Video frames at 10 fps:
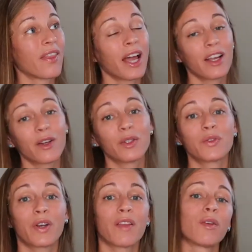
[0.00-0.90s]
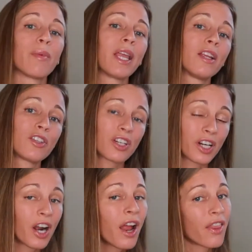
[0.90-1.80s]
that goes for even making
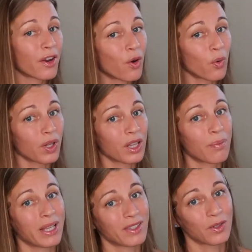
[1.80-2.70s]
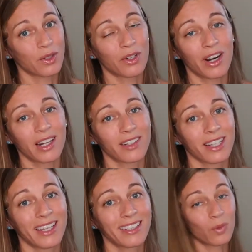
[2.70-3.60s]
sure they're holding the pencil
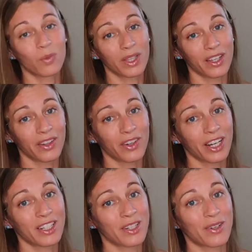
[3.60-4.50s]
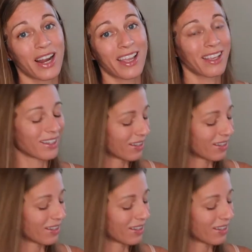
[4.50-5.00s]
correctly when they're learning to write.